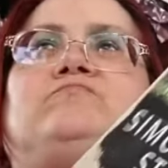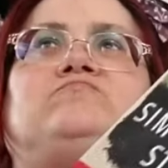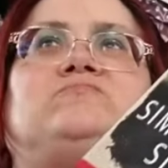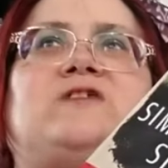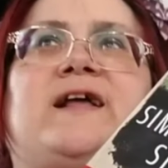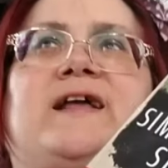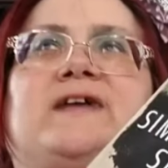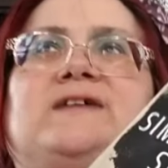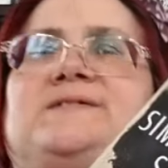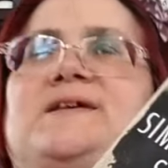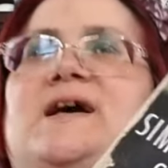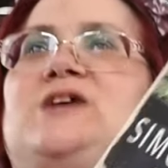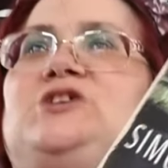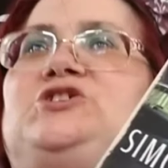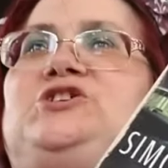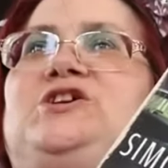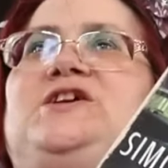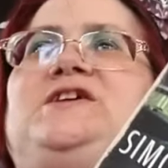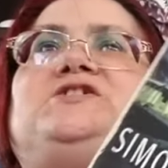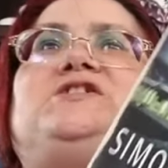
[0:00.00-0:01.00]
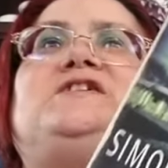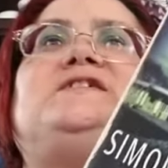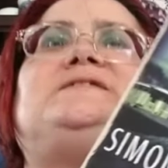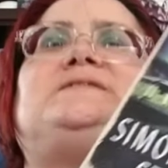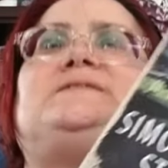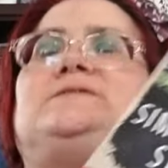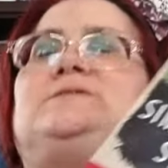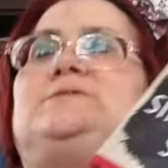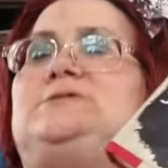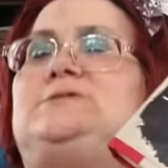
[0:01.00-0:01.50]
like I said, she
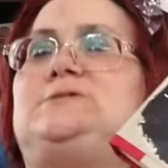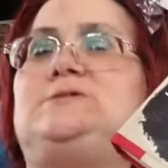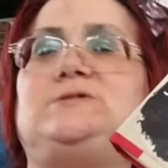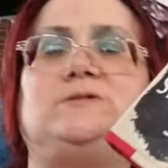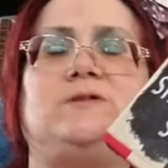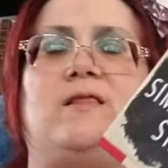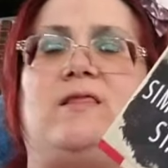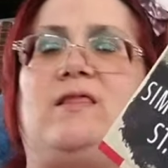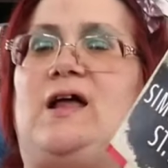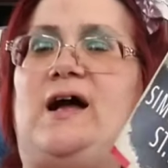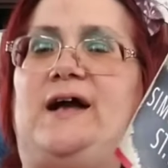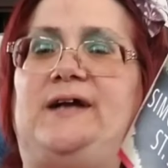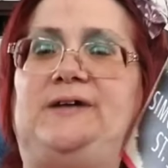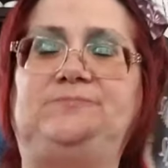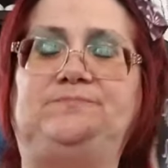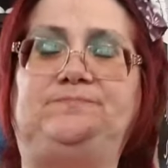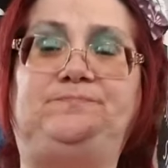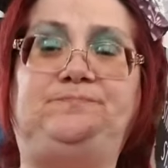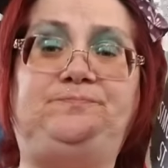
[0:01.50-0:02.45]
just, like,